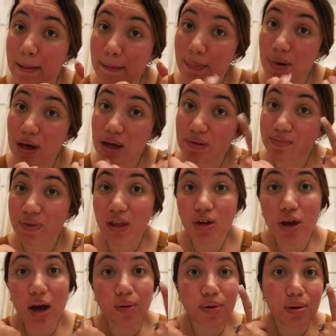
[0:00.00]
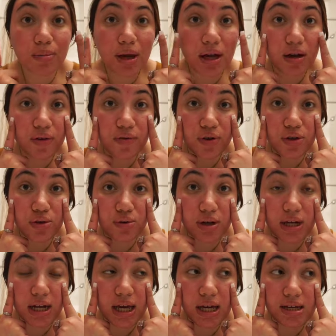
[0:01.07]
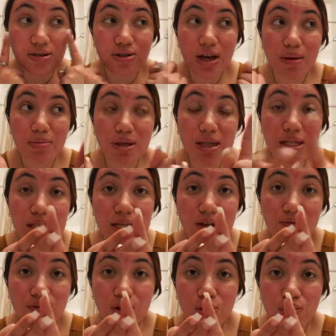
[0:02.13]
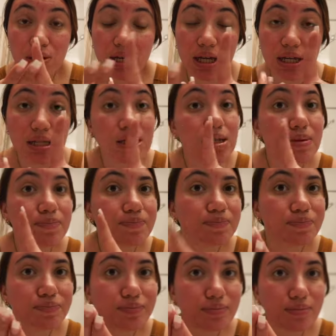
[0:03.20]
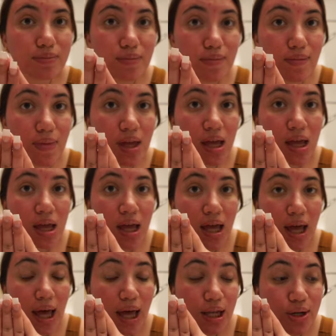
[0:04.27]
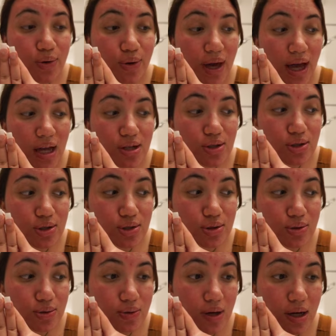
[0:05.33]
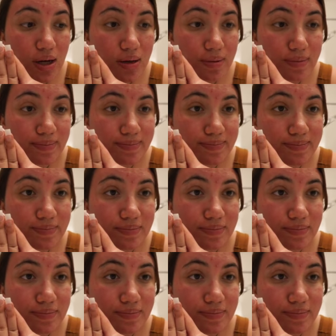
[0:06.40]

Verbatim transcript: But you can't wear makeup for three days. You can't be in the sun for three days. And you can't do um,